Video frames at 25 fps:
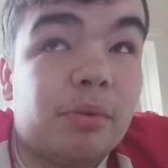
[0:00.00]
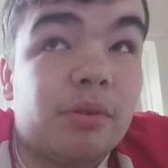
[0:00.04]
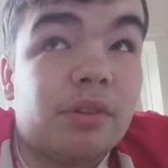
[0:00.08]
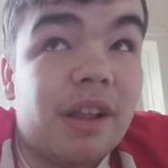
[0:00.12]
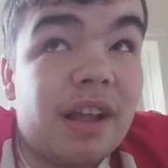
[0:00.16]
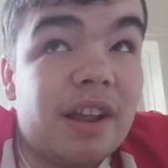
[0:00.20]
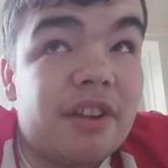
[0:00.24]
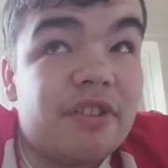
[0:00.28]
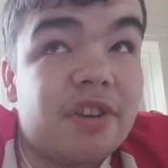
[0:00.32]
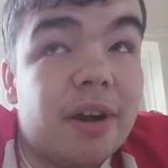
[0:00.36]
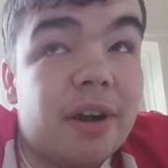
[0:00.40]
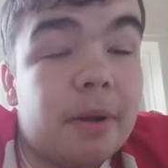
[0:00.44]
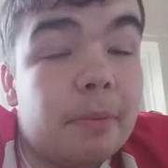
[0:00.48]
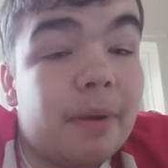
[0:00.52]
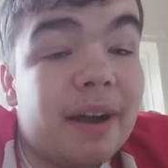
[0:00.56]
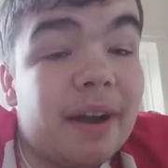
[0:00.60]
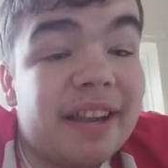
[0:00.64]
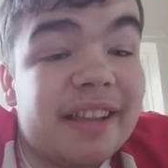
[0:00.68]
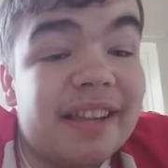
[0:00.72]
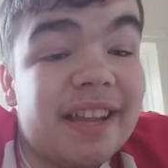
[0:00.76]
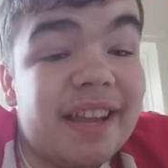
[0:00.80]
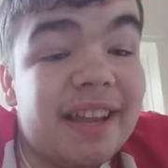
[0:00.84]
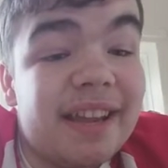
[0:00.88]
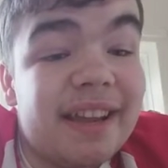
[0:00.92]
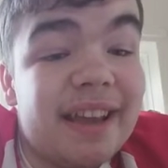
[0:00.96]
But then Charlie
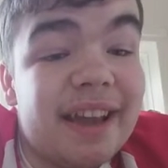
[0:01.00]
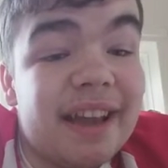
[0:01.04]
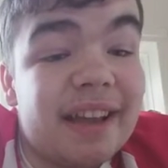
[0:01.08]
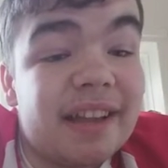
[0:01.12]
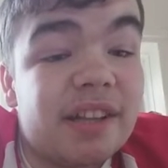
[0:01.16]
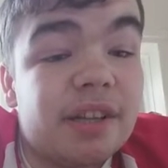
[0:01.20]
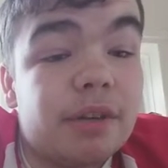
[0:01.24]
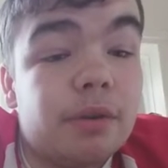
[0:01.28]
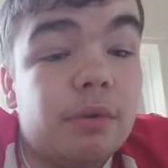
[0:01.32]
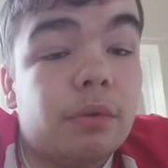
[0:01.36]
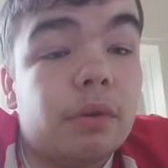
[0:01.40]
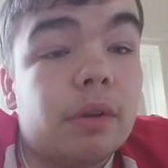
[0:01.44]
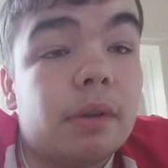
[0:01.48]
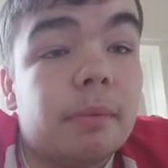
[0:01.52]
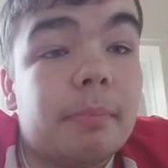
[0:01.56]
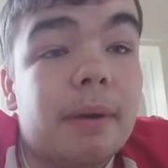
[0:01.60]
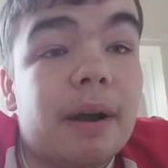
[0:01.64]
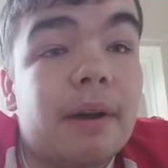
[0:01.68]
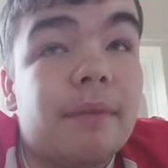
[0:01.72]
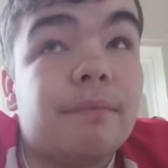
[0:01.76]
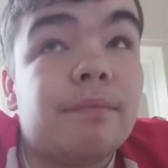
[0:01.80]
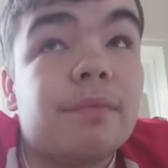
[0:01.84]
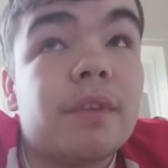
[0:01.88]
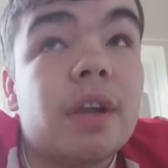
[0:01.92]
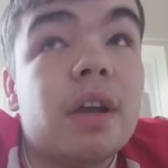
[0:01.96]
White did get his goal
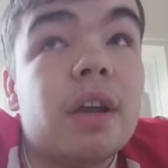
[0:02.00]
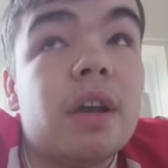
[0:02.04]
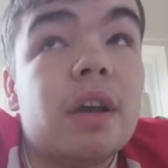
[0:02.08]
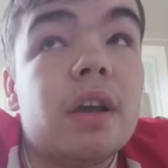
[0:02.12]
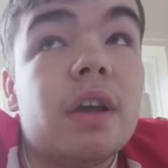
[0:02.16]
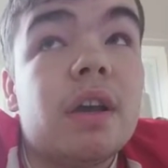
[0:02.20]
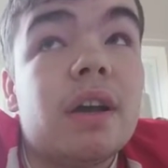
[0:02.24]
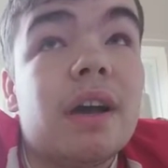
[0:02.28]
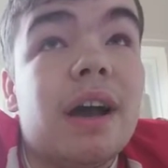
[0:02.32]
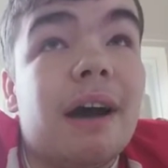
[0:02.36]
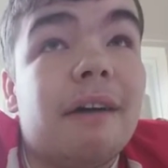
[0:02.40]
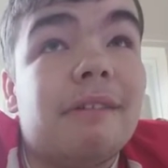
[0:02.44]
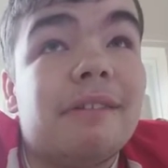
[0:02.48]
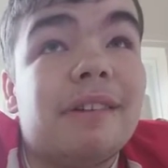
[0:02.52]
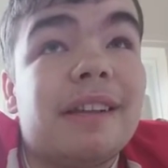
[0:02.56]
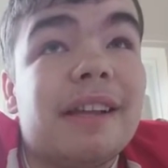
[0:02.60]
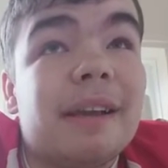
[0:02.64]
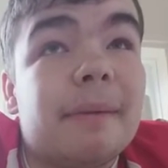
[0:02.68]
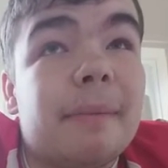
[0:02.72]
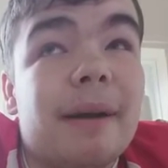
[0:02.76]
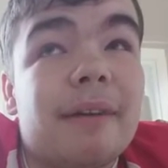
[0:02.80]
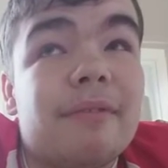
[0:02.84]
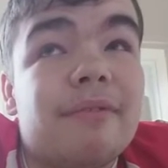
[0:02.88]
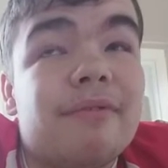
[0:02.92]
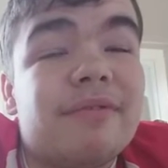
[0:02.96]
about
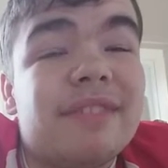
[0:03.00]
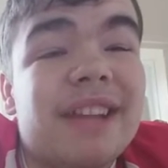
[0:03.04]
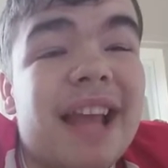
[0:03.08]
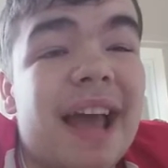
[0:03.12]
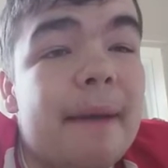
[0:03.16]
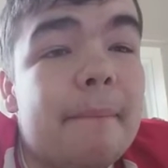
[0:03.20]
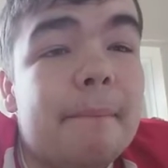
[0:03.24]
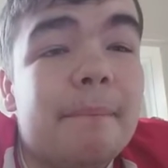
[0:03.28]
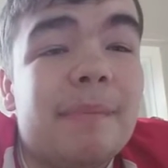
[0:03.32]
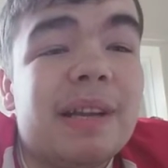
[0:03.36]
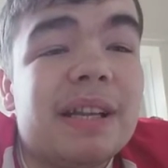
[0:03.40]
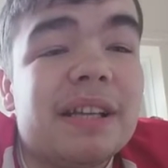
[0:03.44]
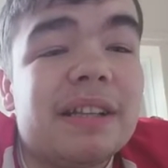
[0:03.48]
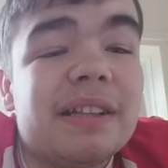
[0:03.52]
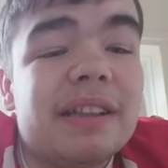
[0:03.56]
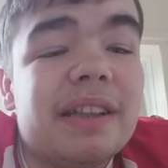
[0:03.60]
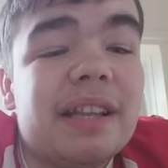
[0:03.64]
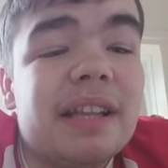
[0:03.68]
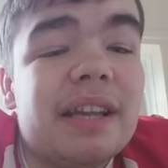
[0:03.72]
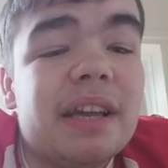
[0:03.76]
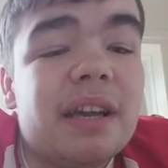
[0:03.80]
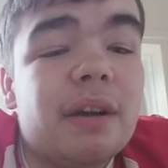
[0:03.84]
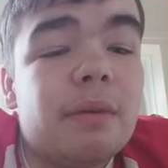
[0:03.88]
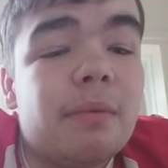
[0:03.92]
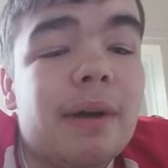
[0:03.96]
10 minutes
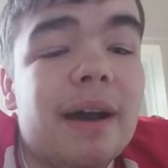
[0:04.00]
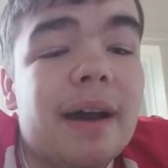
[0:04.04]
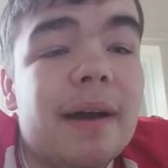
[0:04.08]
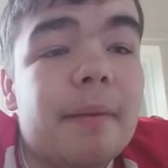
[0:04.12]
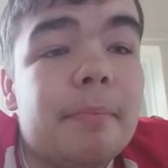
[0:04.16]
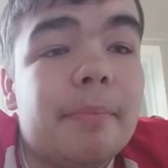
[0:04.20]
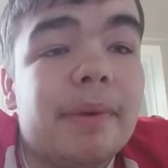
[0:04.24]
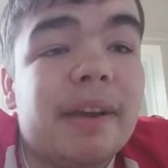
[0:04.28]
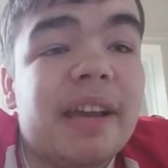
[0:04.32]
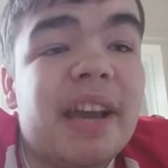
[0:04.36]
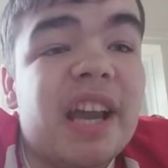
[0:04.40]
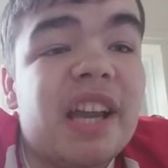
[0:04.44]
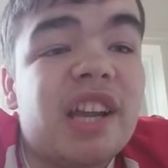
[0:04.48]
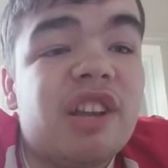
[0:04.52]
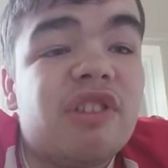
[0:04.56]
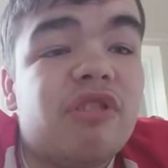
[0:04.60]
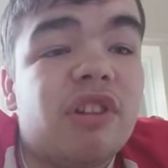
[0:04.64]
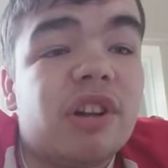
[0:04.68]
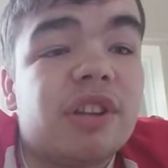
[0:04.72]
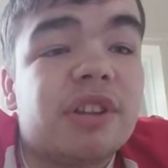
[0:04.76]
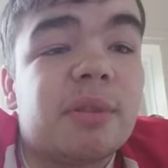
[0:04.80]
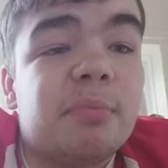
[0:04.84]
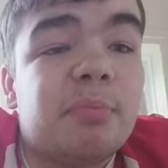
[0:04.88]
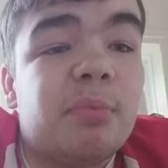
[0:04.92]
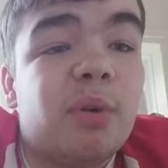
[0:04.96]
later, where McGeady
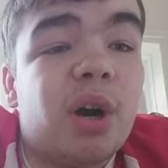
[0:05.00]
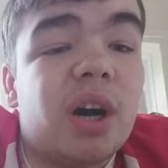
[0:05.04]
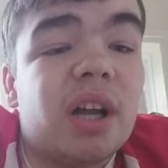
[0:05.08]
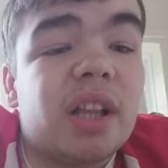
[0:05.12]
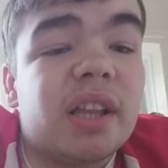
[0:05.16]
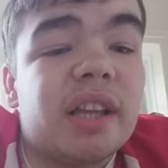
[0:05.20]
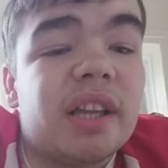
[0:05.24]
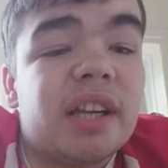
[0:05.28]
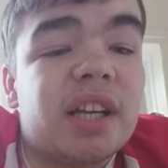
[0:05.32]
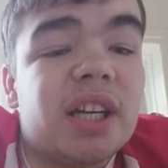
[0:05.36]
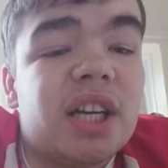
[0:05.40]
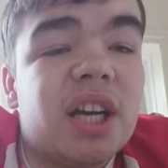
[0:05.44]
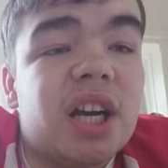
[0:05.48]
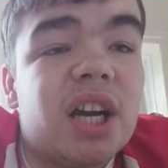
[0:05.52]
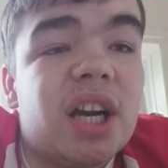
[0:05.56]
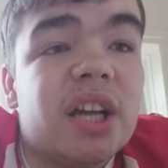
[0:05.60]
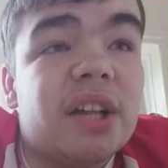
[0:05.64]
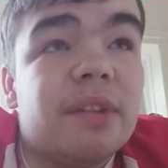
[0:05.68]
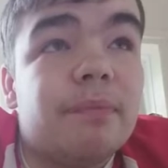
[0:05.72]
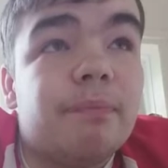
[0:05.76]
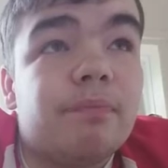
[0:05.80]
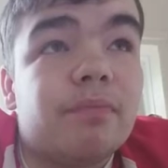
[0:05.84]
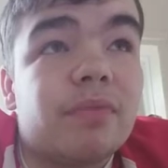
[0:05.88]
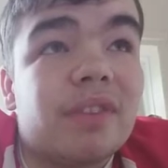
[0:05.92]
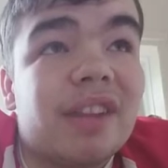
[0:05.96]
crossed the ball in,
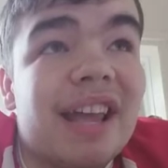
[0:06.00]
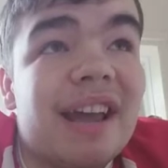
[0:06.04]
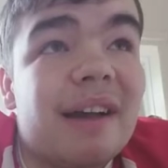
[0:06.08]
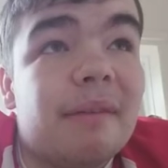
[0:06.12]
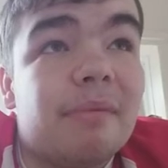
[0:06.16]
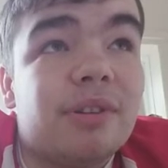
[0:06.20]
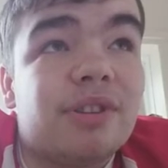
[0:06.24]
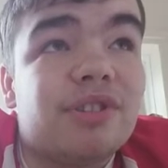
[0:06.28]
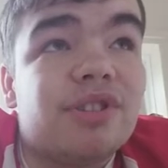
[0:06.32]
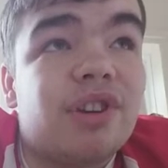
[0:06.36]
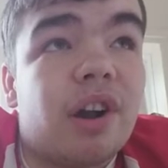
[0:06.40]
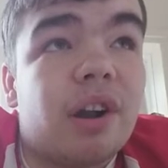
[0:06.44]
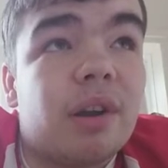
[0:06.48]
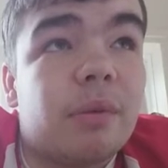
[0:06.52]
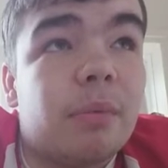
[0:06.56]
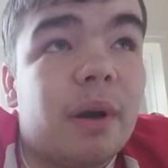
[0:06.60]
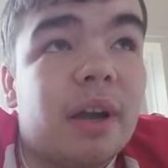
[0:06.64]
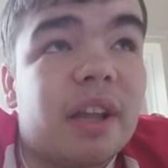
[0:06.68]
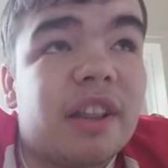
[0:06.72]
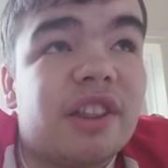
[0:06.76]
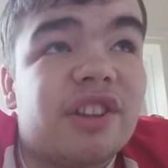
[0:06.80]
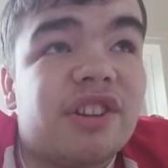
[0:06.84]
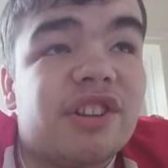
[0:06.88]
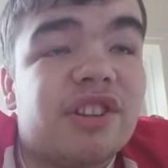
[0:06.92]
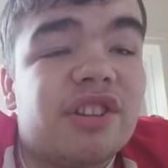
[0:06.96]
and they have Charlie
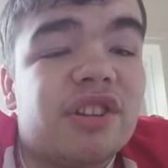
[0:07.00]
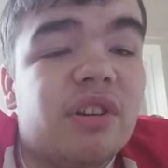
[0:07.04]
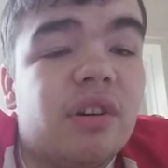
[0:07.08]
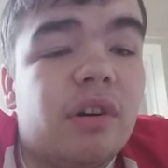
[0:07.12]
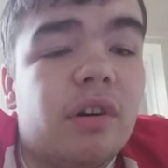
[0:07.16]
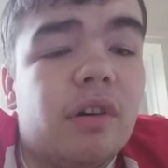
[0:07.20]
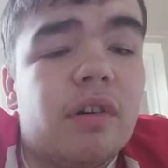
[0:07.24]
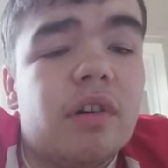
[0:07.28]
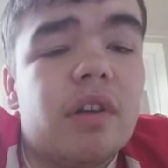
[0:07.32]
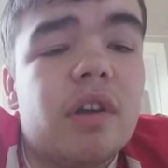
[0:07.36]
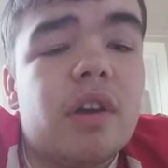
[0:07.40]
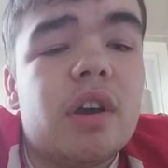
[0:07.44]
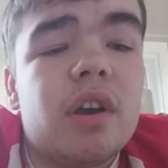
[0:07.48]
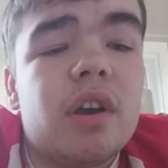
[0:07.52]
White to score.